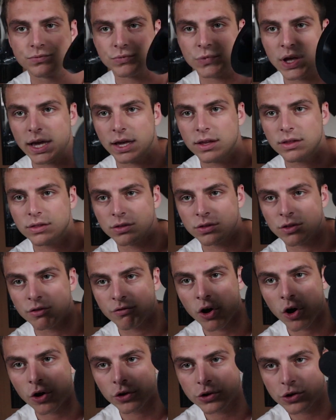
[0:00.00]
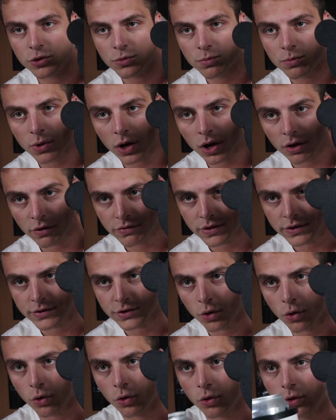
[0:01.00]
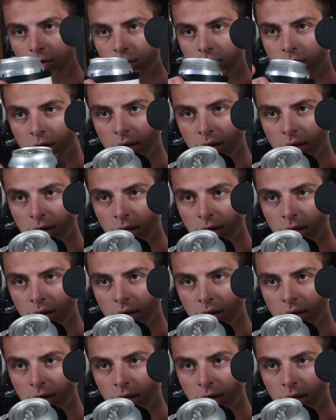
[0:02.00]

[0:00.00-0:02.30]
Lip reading: Like the volume of this hole